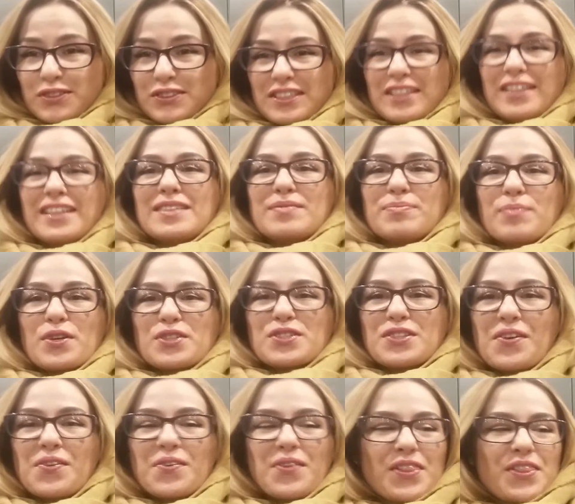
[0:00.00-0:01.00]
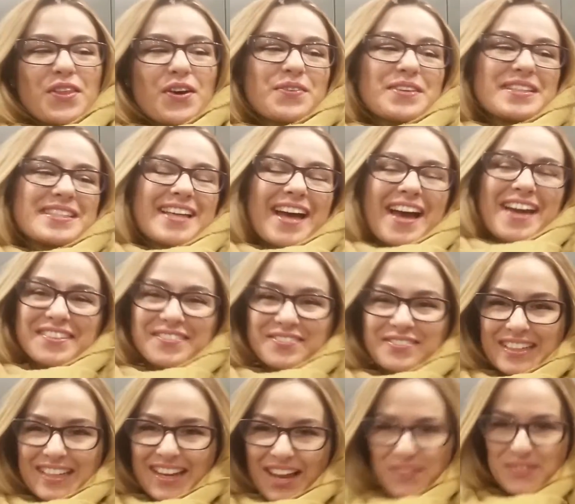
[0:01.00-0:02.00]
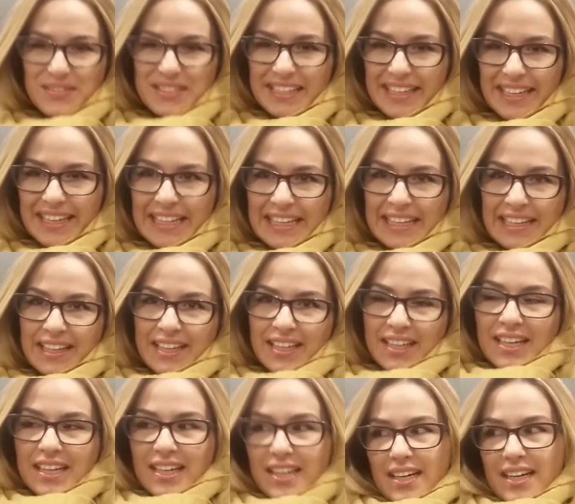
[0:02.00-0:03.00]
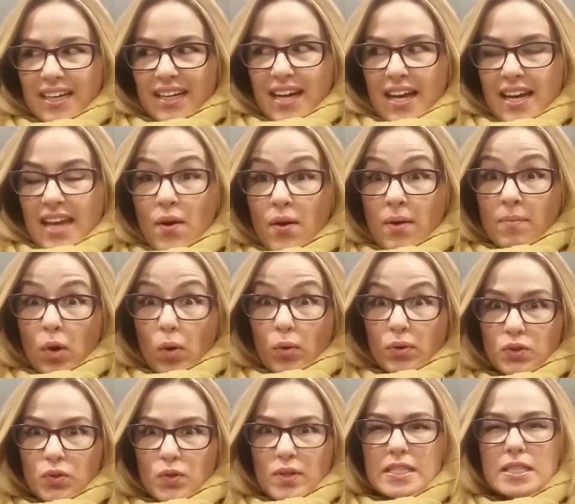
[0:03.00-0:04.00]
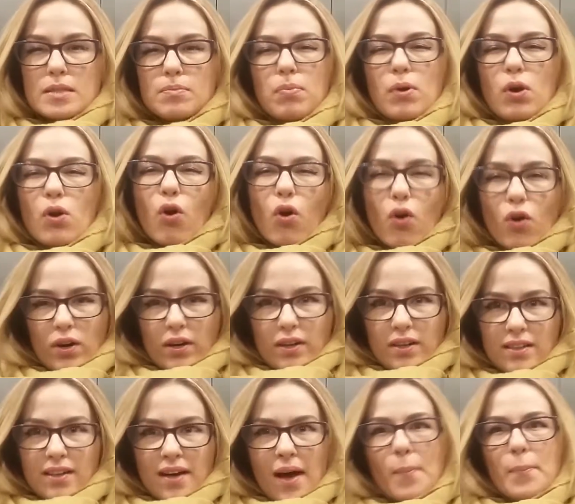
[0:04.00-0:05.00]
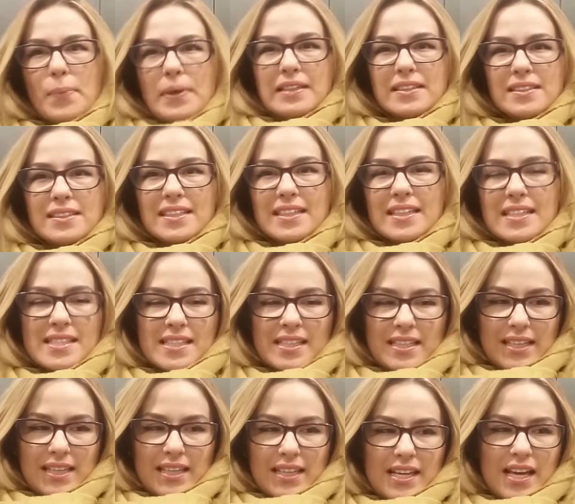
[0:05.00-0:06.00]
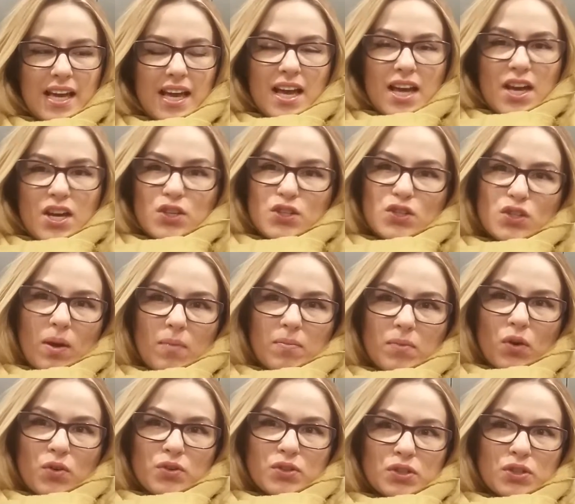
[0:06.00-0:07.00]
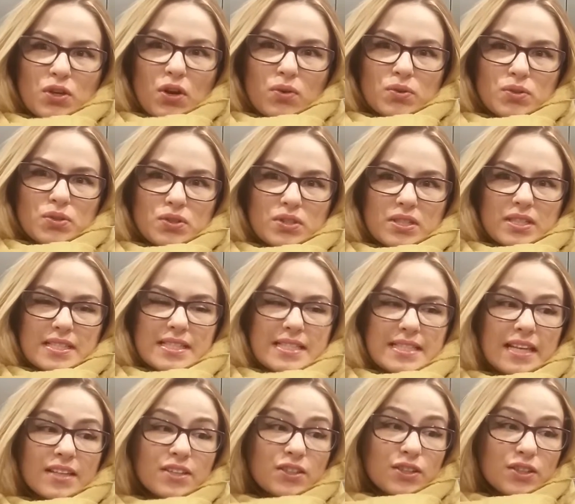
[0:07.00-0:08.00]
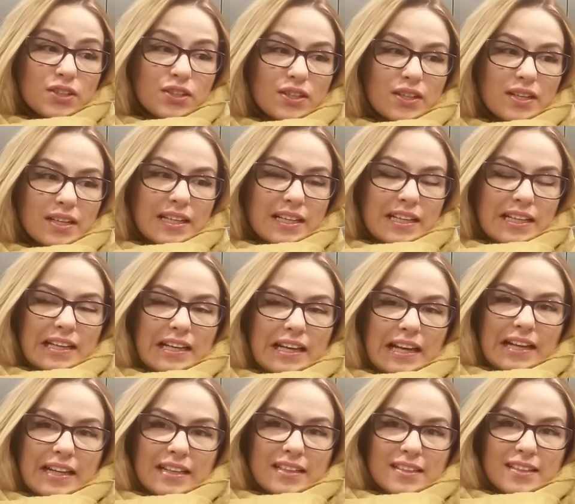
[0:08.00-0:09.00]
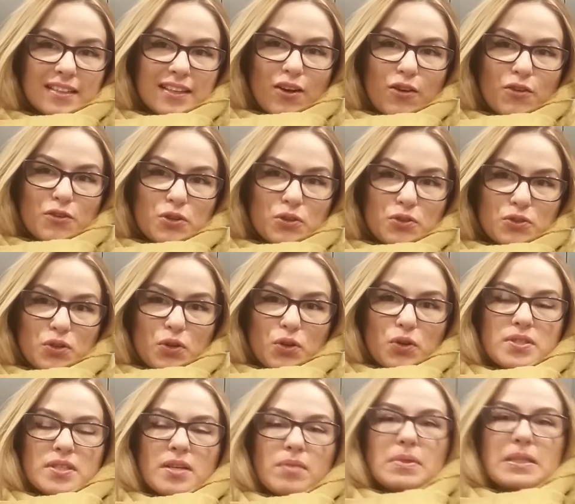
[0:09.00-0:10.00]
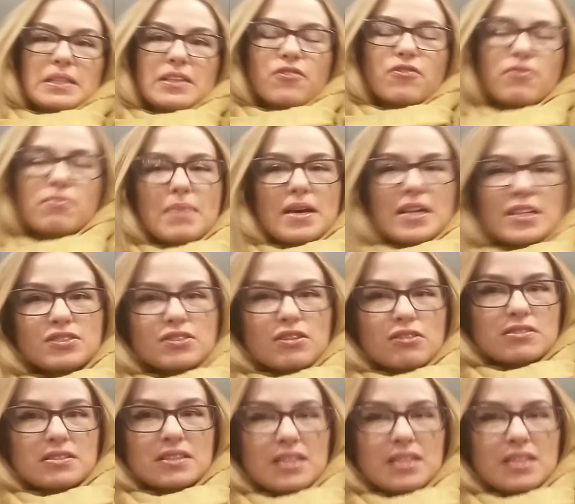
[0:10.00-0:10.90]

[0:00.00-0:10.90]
day in Moscow, although it's kind of cloudy. Now I'm going to explore a bit the city. So I'm going to go to the center and also to show you some bit of metro